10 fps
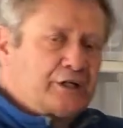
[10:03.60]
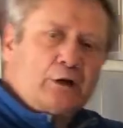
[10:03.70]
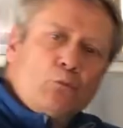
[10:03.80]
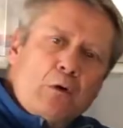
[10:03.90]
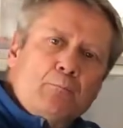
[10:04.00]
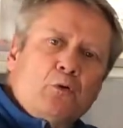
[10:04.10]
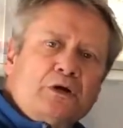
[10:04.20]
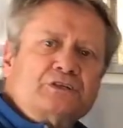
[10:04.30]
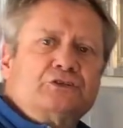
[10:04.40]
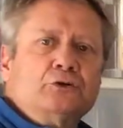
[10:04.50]
at
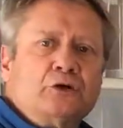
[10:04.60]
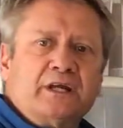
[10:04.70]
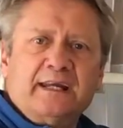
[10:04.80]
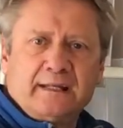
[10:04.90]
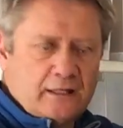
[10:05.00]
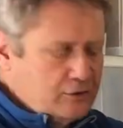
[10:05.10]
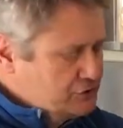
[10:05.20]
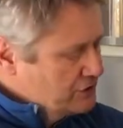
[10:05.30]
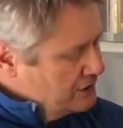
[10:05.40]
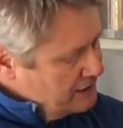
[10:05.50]
1.2 kilos
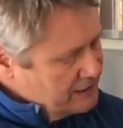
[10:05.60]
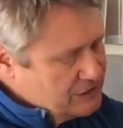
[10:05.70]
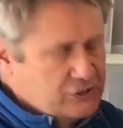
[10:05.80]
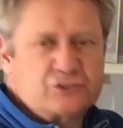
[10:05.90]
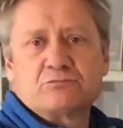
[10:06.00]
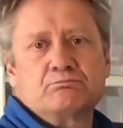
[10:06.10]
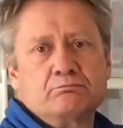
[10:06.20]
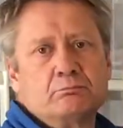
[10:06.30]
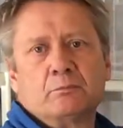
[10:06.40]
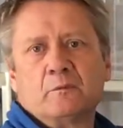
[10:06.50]
is
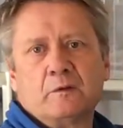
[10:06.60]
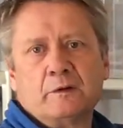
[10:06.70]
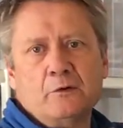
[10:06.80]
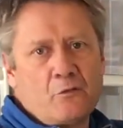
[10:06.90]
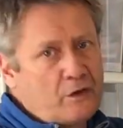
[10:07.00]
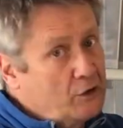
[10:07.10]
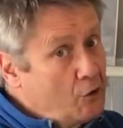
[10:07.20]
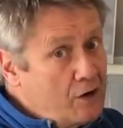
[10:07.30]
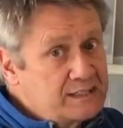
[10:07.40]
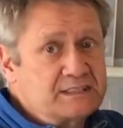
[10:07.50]
not the
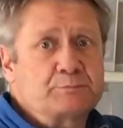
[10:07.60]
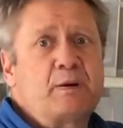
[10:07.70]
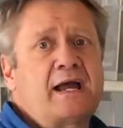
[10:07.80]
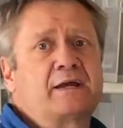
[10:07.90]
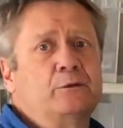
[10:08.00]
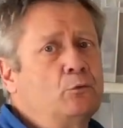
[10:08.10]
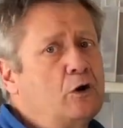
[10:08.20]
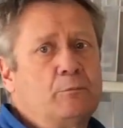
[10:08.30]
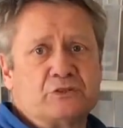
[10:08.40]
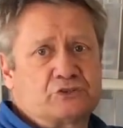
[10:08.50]
lightest pack in the
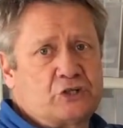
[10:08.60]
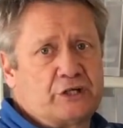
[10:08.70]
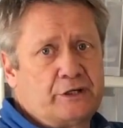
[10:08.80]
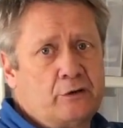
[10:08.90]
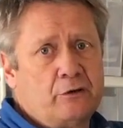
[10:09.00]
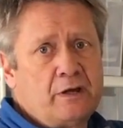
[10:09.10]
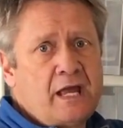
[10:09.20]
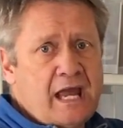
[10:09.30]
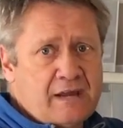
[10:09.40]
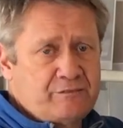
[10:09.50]
world, but certainly not
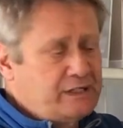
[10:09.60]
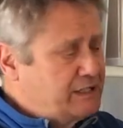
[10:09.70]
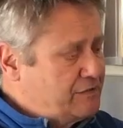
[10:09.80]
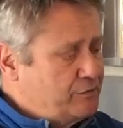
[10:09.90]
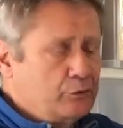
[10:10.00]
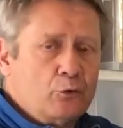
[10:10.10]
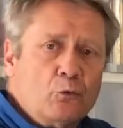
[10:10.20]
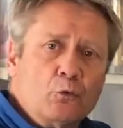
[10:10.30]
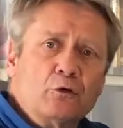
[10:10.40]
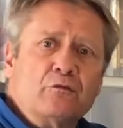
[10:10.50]
heavy, given
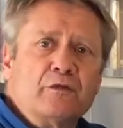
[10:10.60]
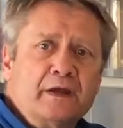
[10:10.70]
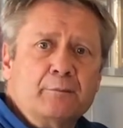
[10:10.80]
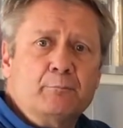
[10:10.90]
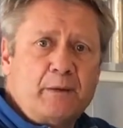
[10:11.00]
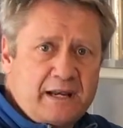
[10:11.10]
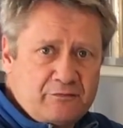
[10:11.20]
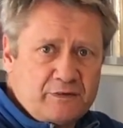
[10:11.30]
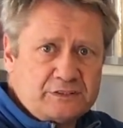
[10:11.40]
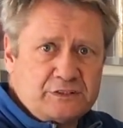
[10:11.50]
all of the
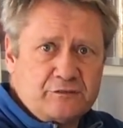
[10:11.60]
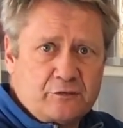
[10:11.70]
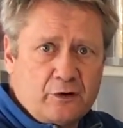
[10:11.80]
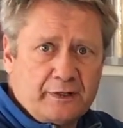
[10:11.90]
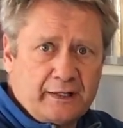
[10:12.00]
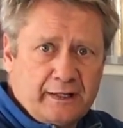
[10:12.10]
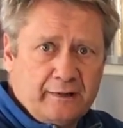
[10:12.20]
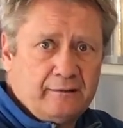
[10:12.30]
benefits that you've got in here.